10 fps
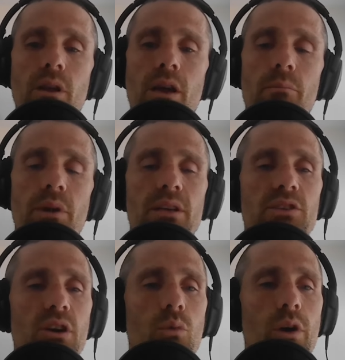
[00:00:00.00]
kind of
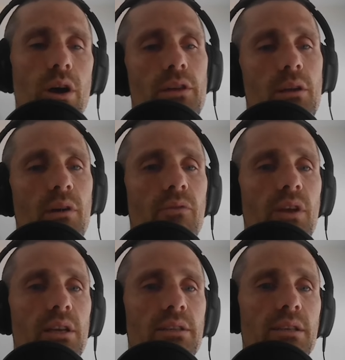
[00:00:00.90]
based on where I think my
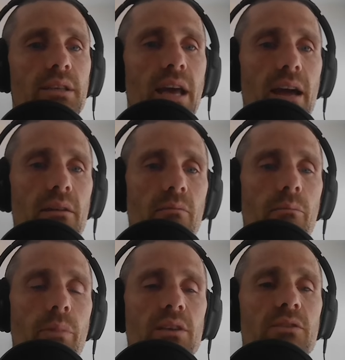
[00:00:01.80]
fitness is at
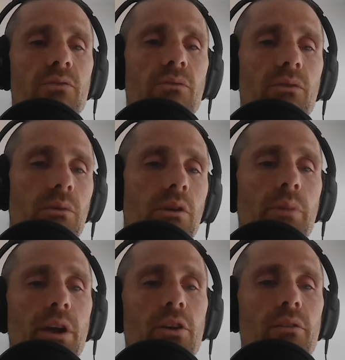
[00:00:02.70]
based for
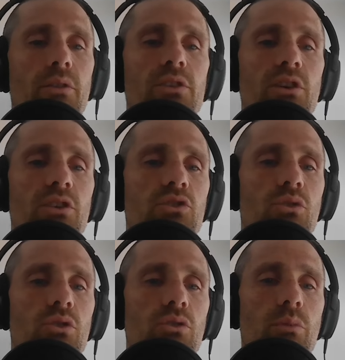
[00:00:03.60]
comparatively to
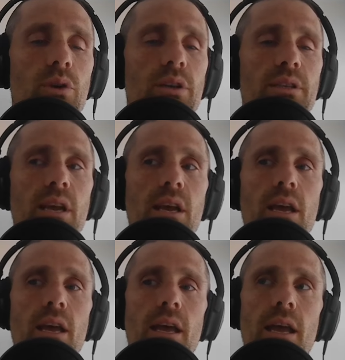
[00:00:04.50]
historical points
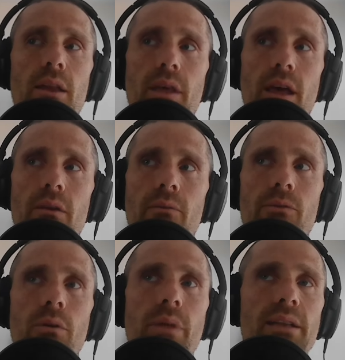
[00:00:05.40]
and then
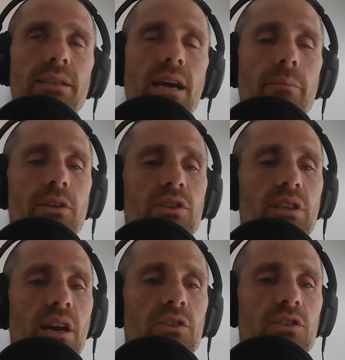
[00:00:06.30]
from that time i
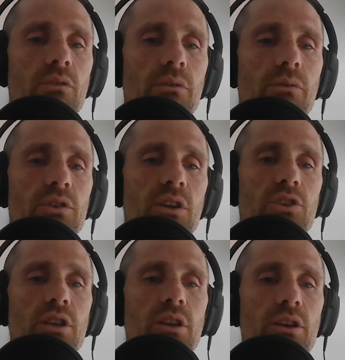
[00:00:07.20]
just kind of start reverse
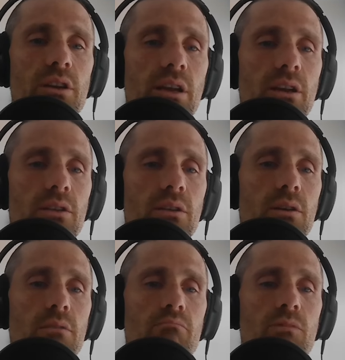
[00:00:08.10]
engineering kind of
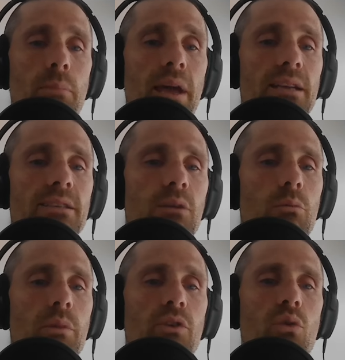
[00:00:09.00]
the the pace that
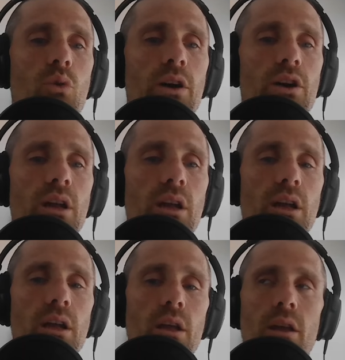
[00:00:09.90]
would be required
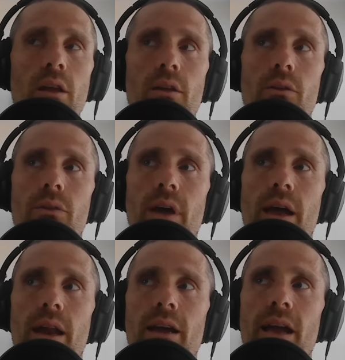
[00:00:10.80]

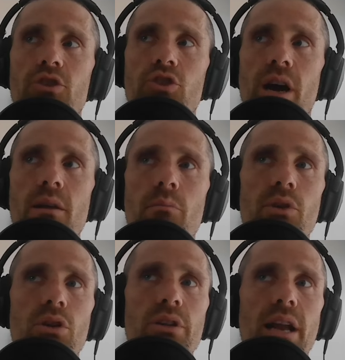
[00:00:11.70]
then I, I try to
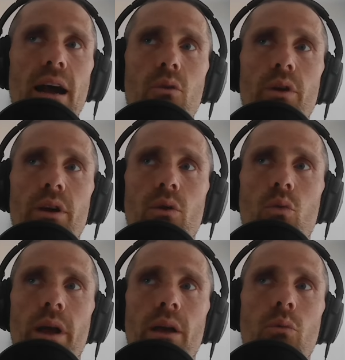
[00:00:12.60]
build it out in a
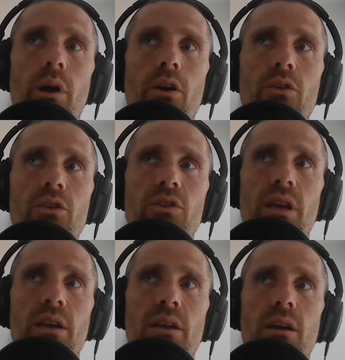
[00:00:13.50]
way where there's
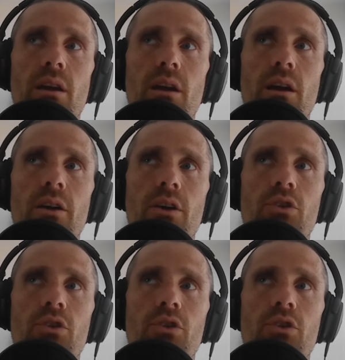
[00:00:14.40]
like an